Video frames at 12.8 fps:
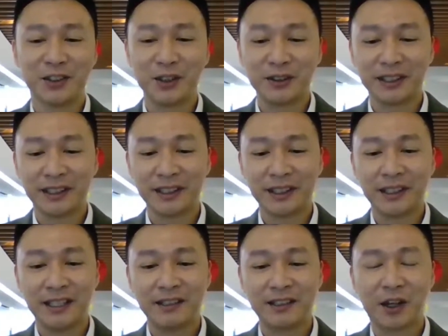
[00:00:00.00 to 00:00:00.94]
So
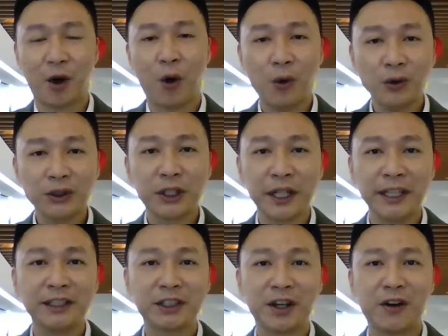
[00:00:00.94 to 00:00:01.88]
there is a whole
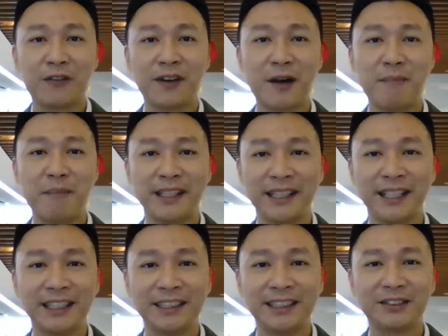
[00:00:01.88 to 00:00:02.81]
change of
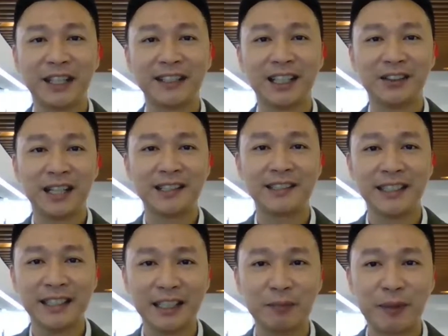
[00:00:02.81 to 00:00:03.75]
mentality right now. I
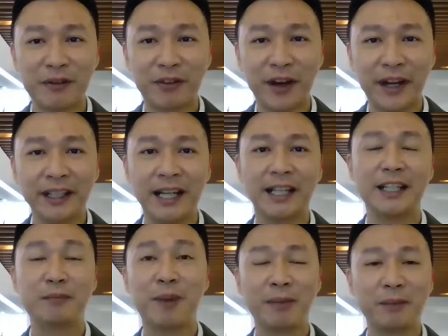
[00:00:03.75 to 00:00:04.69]
see it in my friend and
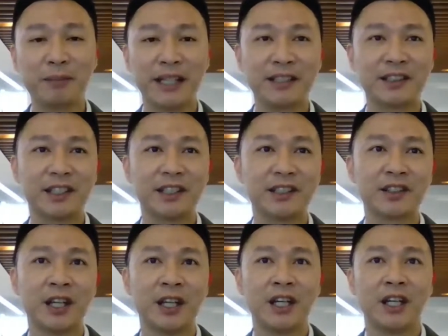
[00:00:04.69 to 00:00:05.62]
in public places.
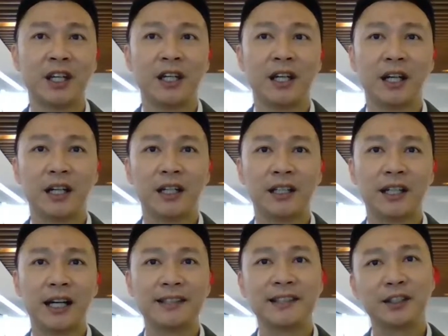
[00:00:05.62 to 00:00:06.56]

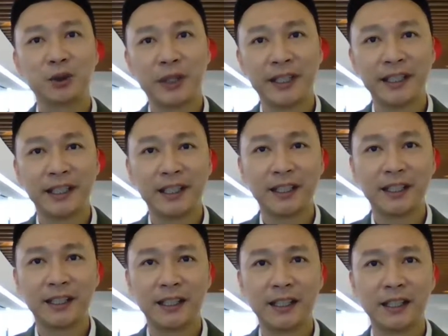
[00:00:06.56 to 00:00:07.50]
I start to hear
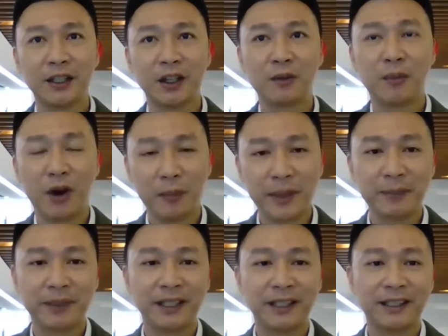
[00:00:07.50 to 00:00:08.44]
a lot more
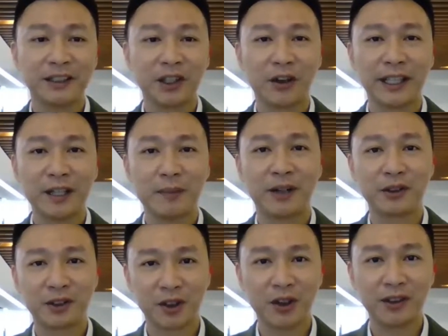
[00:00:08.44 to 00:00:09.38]
people talking about
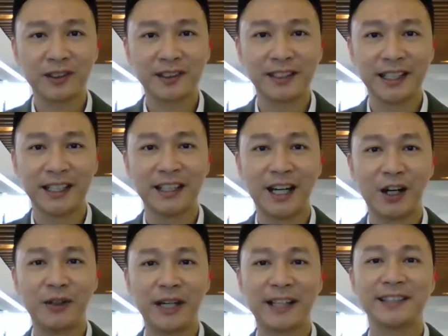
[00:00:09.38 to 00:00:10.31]
stocks and
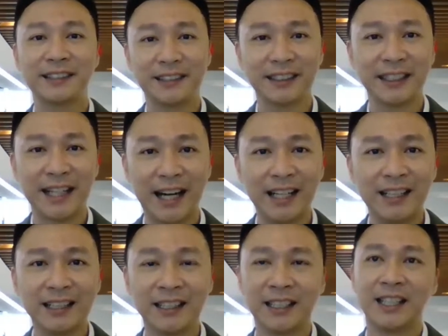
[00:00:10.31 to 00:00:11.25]
how excited they are.
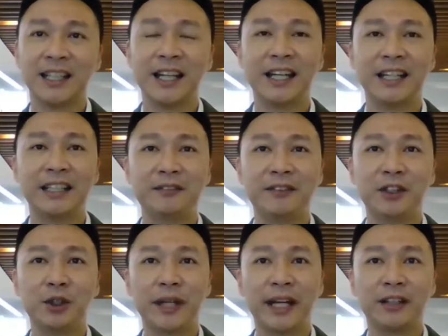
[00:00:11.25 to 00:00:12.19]
And if you
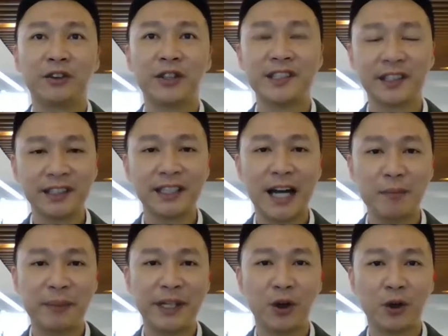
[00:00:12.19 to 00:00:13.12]
look at recent
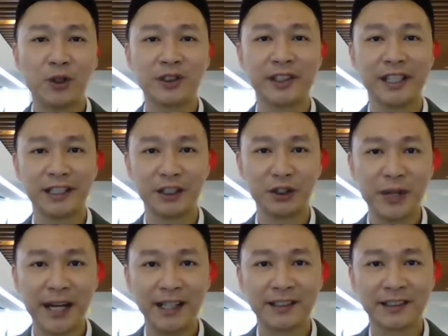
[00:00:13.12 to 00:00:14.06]
IPOs in the
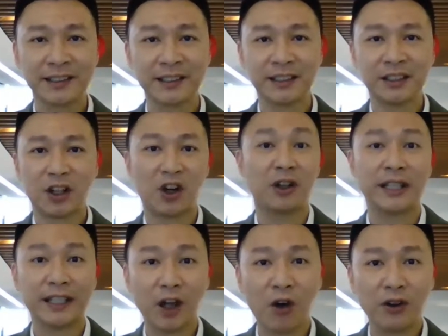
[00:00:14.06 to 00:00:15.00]
US or
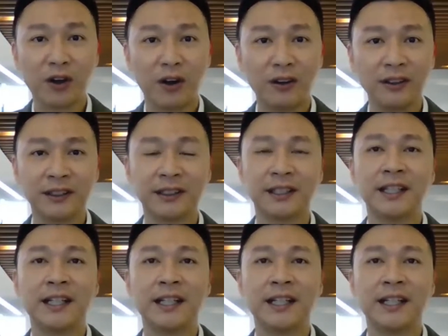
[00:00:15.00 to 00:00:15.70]
in Hong Kong,